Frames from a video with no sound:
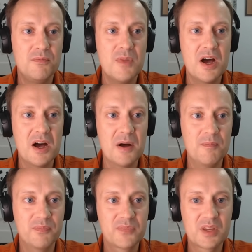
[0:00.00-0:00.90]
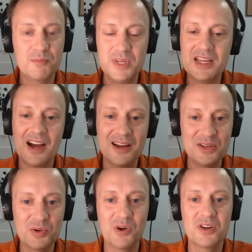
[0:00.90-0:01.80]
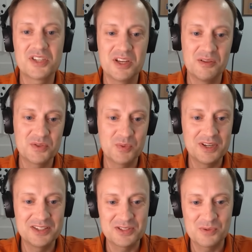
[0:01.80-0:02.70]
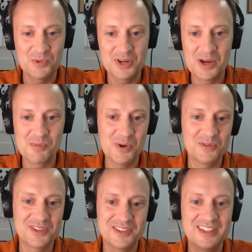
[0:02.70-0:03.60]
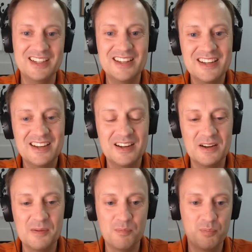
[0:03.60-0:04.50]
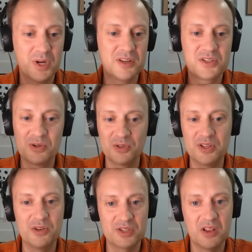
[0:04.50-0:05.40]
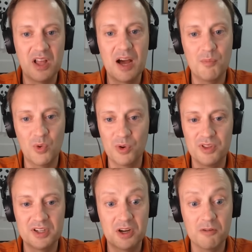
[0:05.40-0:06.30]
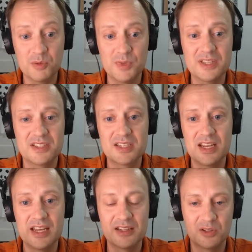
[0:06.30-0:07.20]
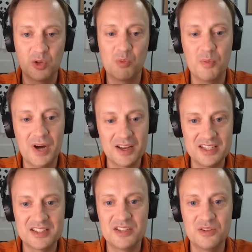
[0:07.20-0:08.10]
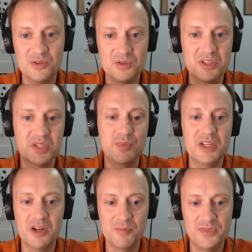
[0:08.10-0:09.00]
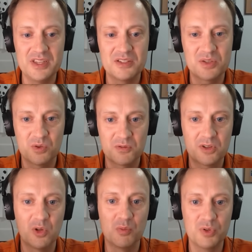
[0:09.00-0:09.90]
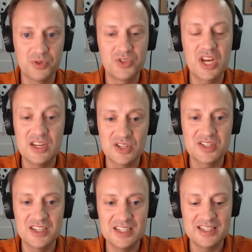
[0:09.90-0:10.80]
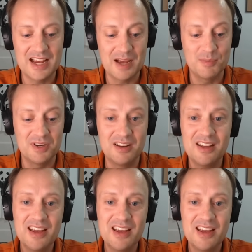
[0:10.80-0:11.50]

um, be kind to ourselves when it doesn't work out perfectly. But certainly, there's a lot more that governments and global bodies can do to speed up these sort of global changes that need to happen.